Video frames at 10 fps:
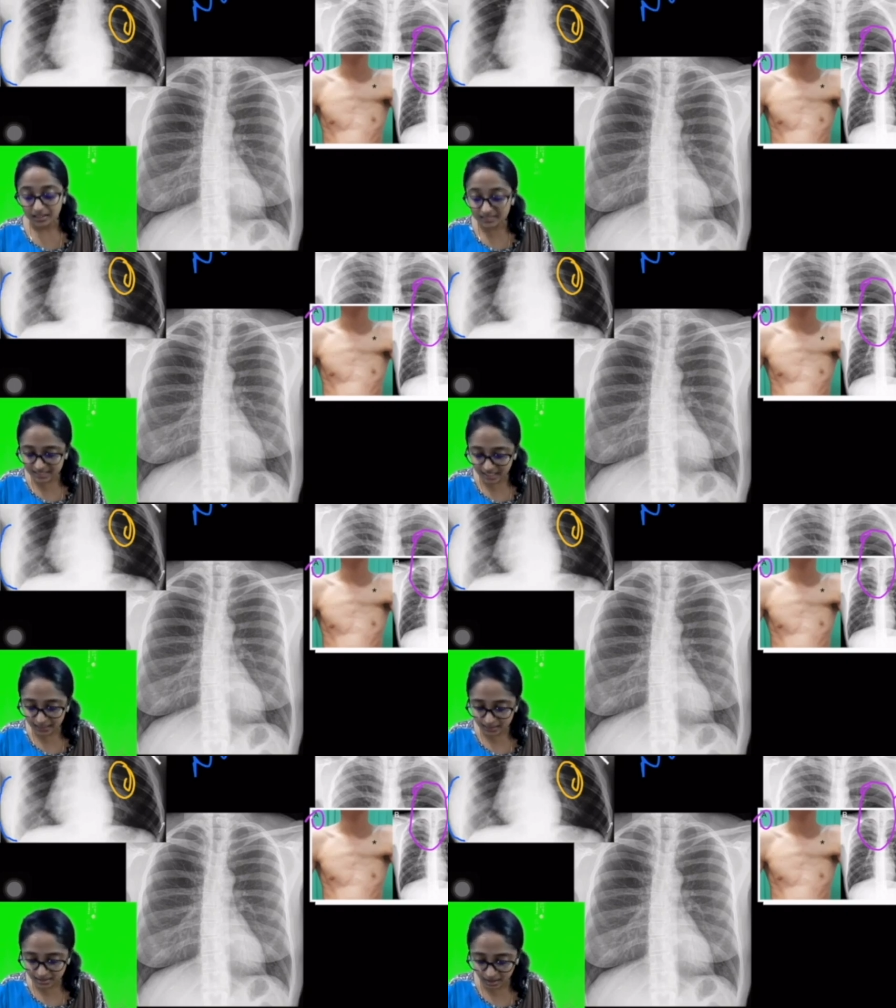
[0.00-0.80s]
At the
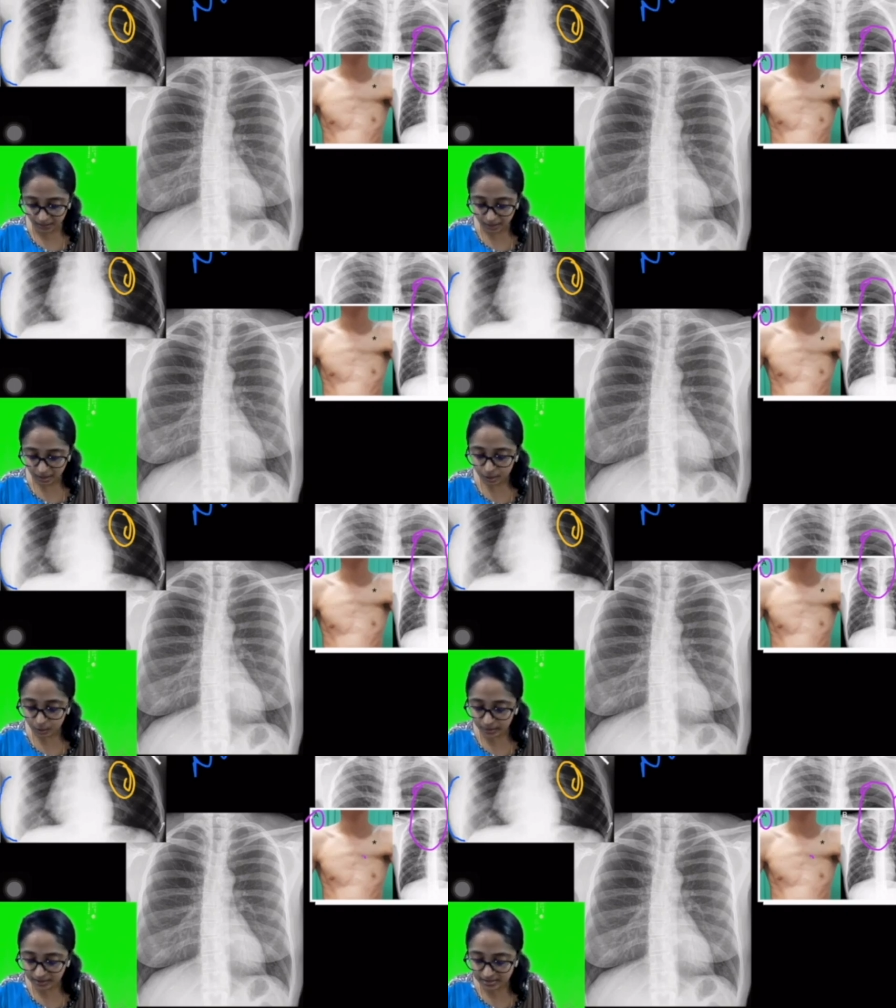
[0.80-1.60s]
same time,
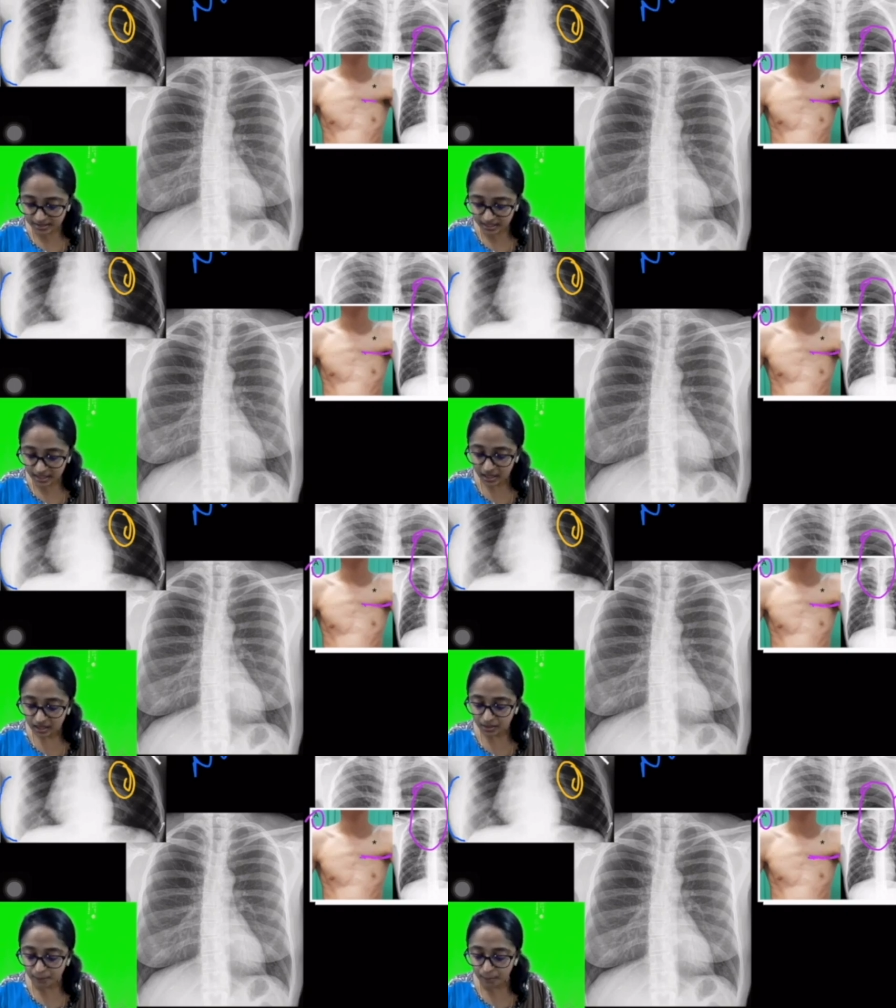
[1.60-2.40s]
you can
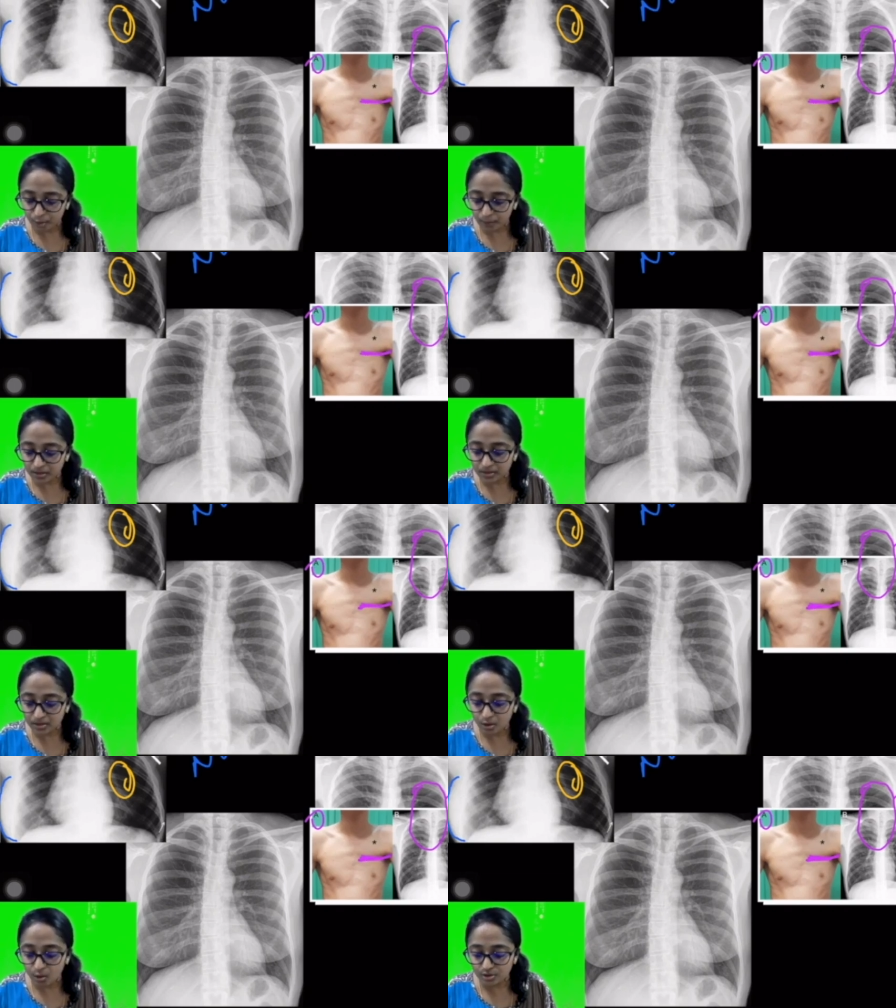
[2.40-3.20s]
see the
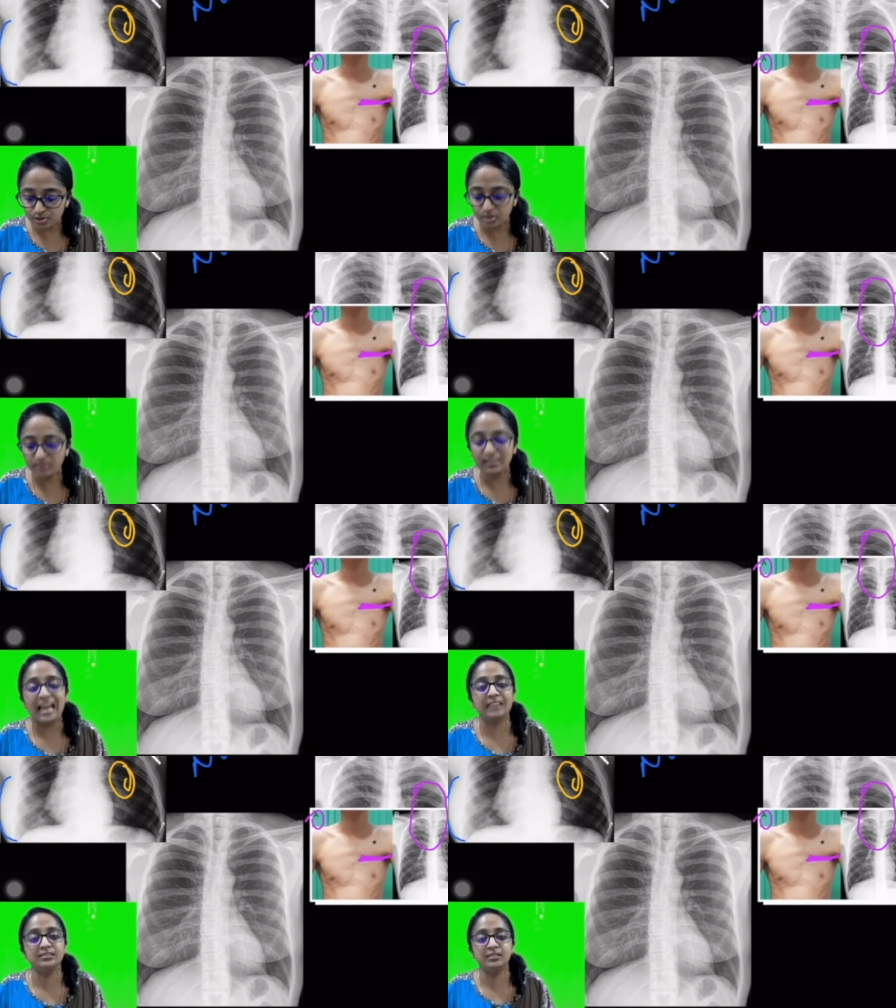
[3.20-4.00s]
prominent
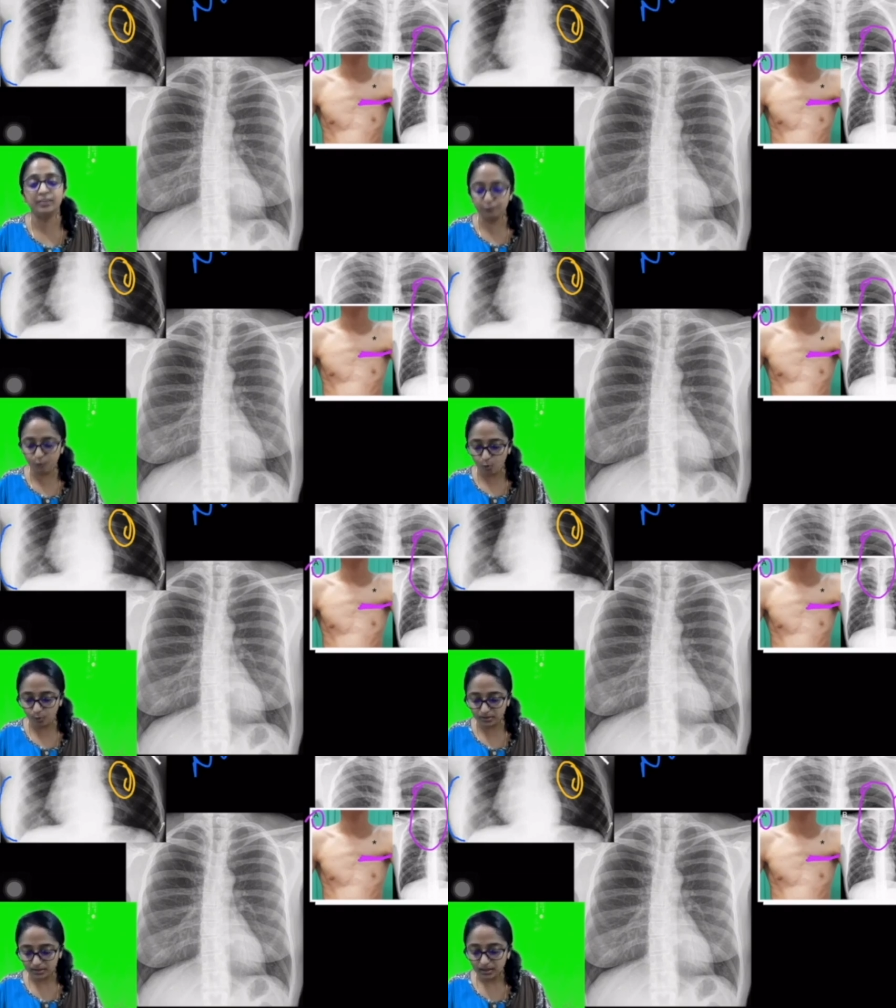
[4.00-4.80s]
horizontal axillary
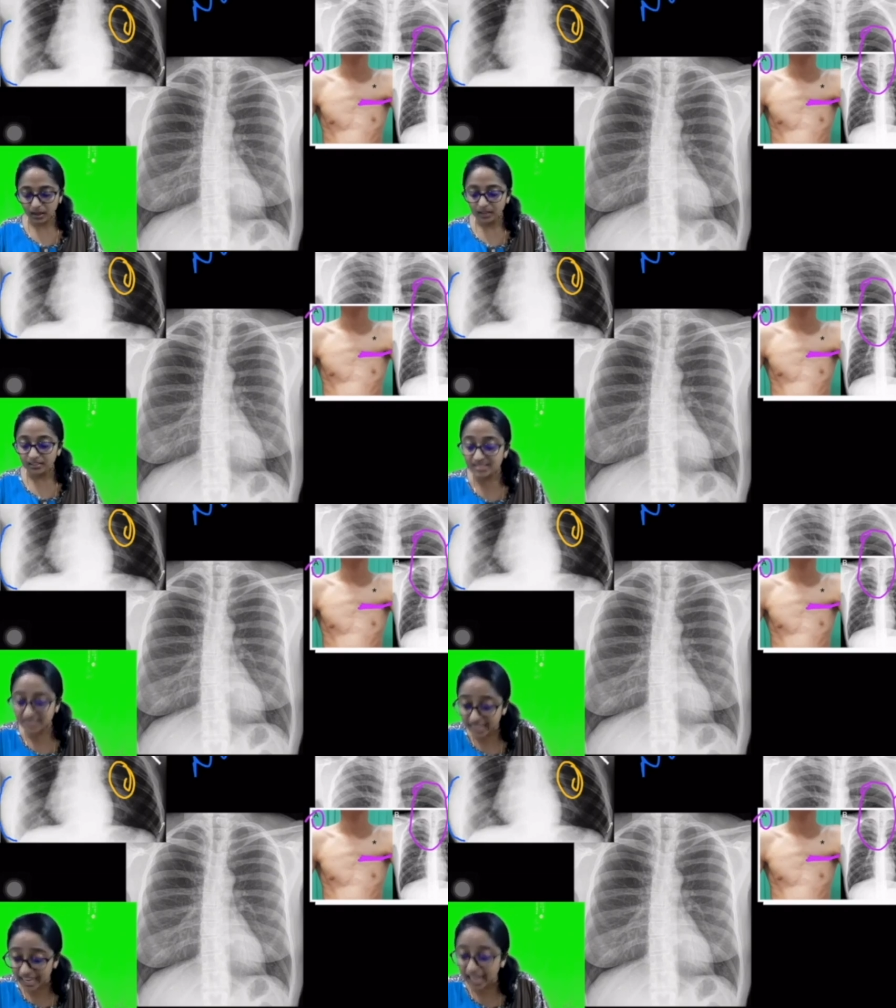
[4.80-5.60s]
fold. The
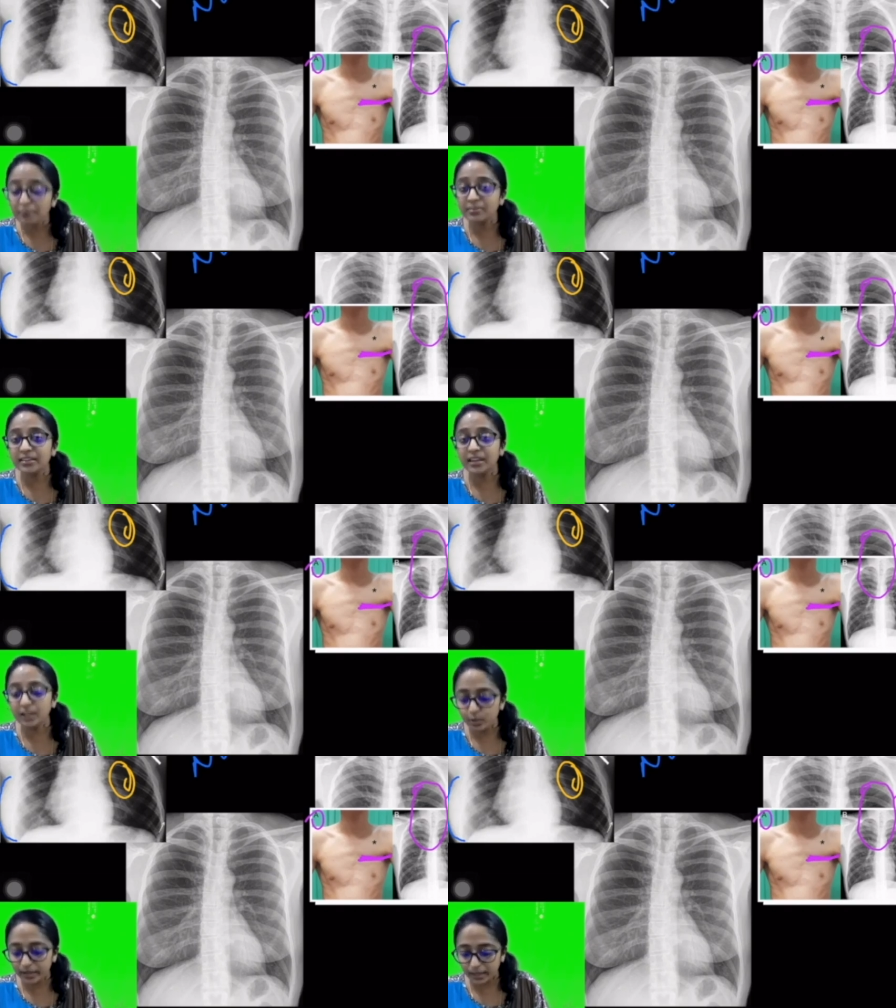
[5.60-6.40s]
same
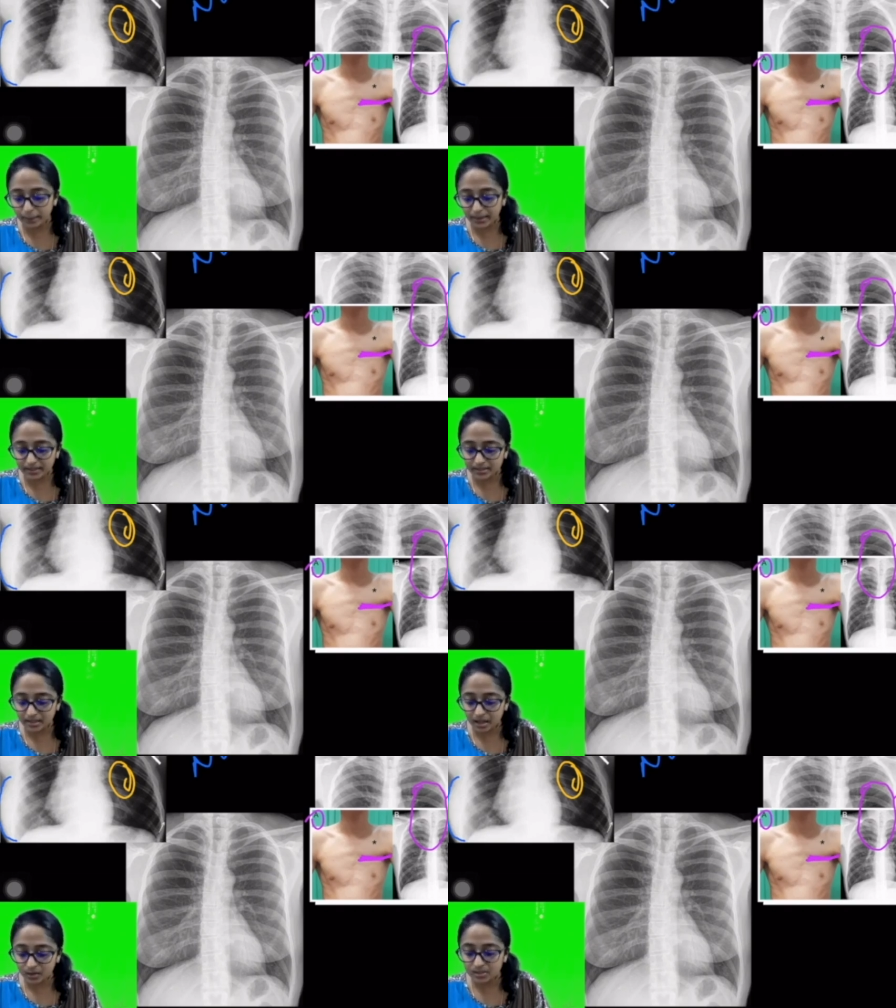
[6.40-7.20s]
thing you can make
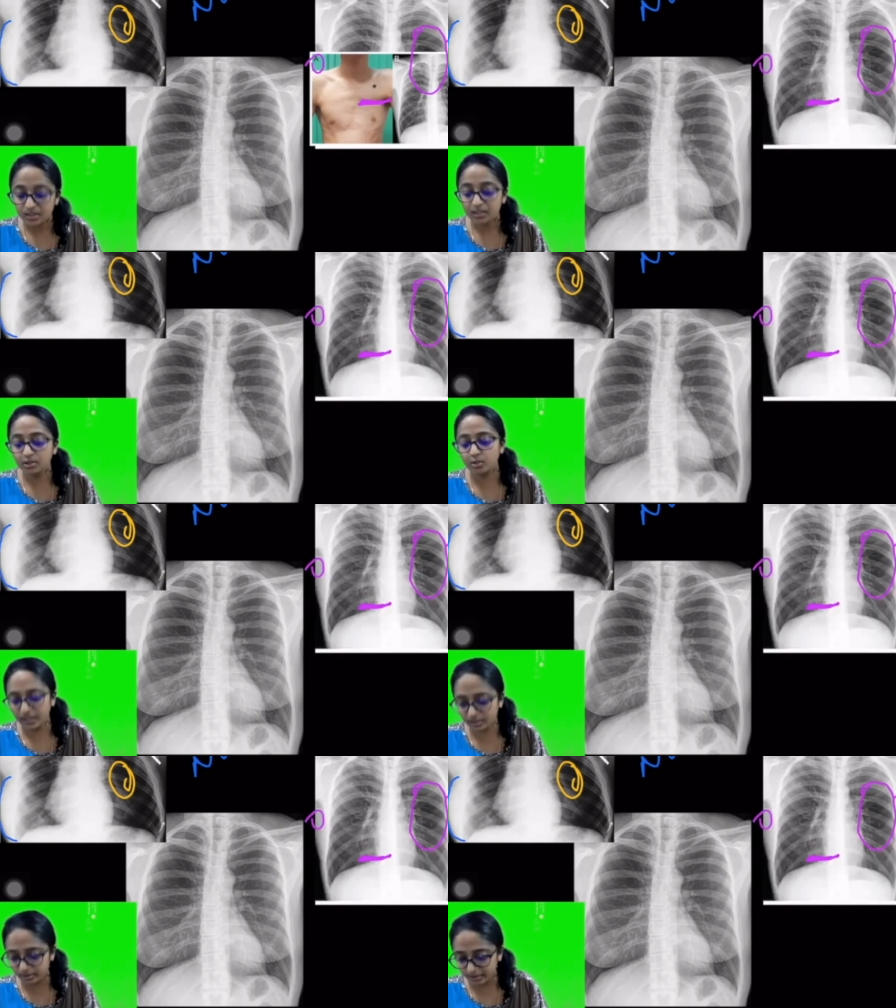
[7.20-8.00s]
it out in
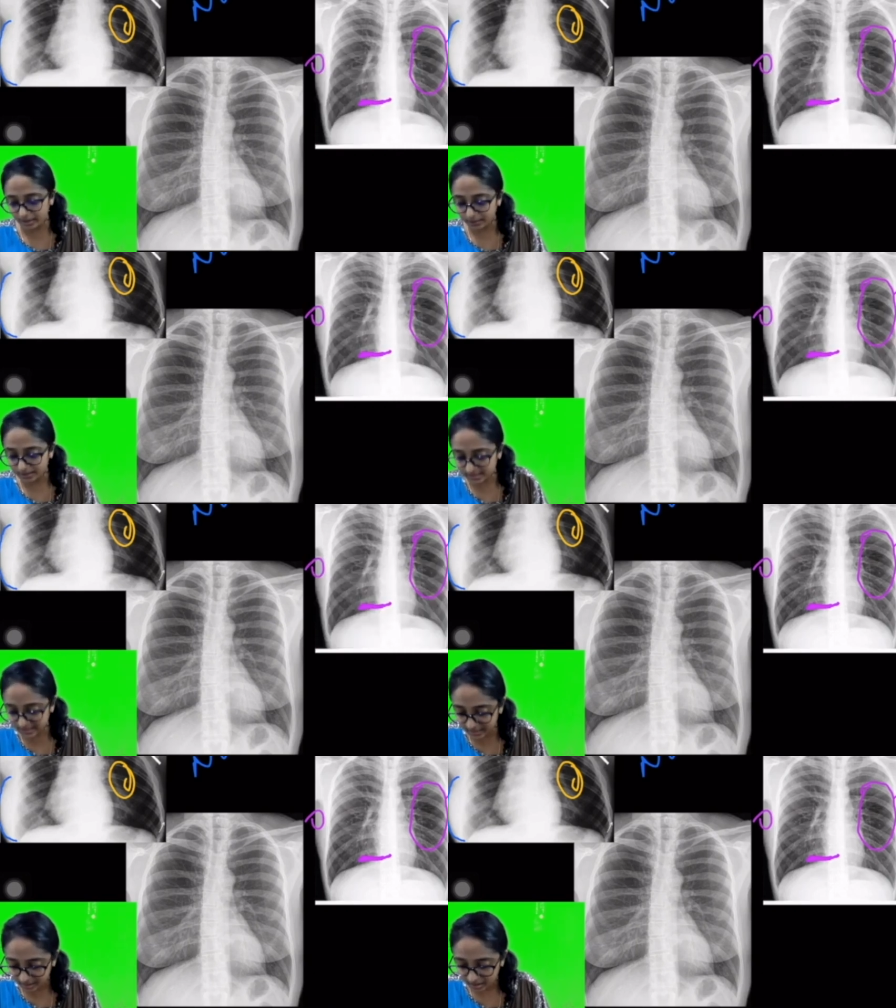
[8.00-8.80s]
the radiograph.
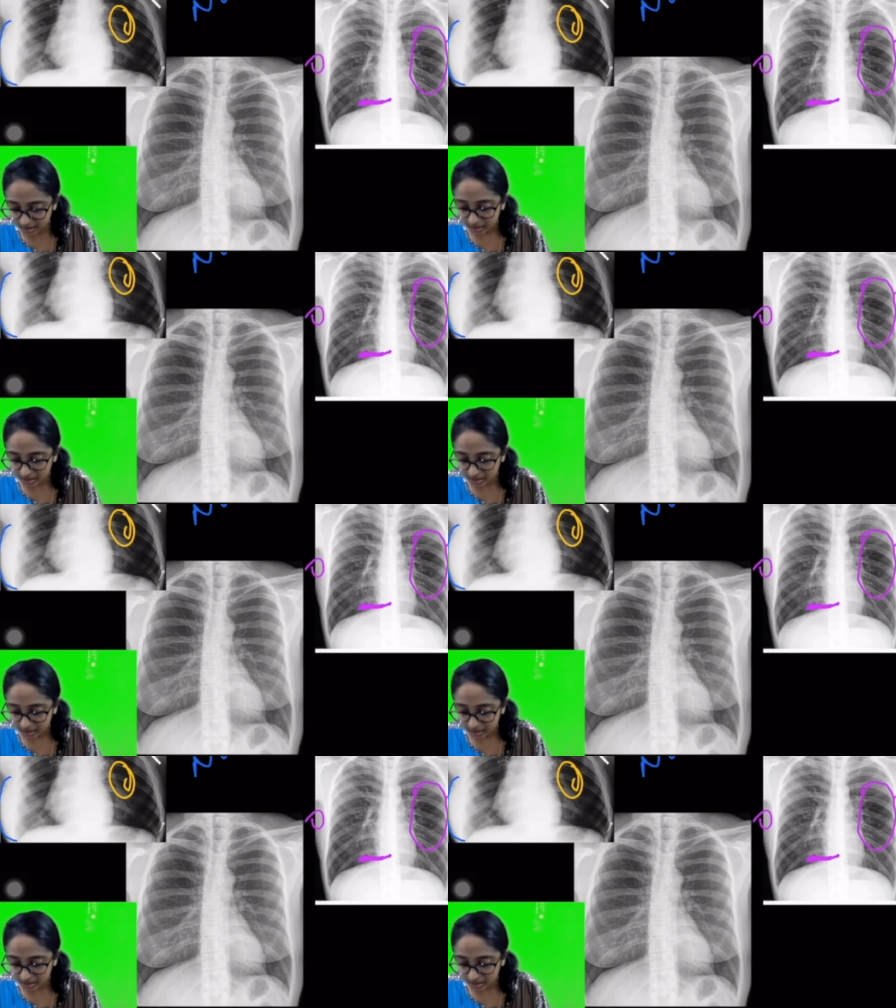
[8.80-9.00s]
See,